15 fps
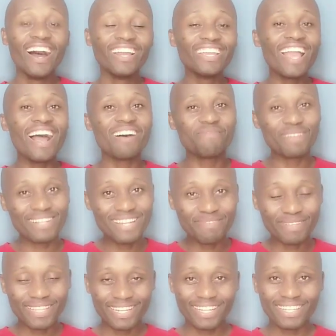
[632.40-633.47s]
yeah, but
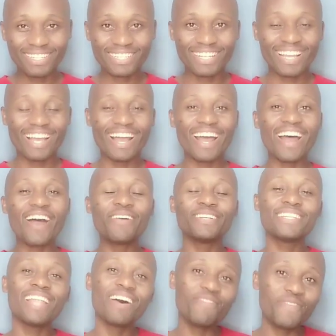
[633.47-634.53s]
nevertheless, I
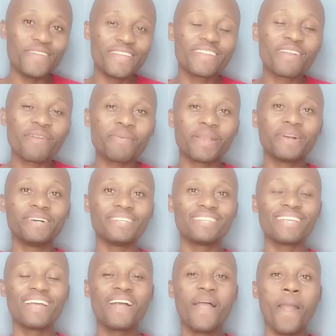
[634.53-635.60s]
was laughing
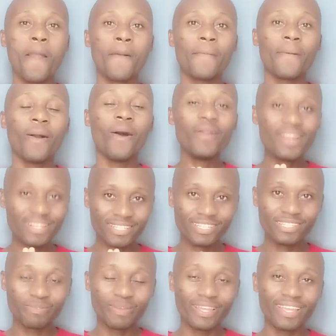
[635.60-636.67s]
because,
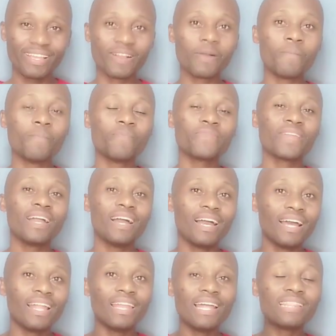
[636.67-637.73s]
honestly speaking,
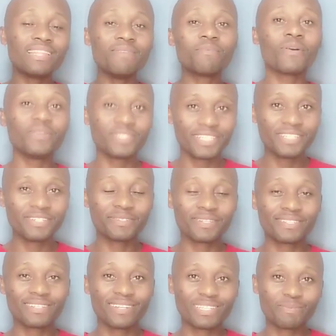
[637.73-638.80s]
let them continue
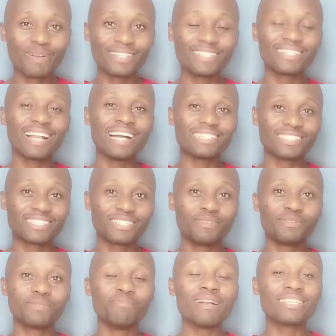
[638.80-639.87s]
disrespecting Kaizer
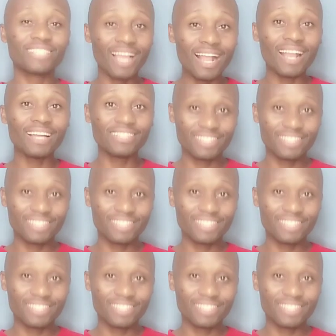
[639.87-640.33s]
Chiefs. Machaka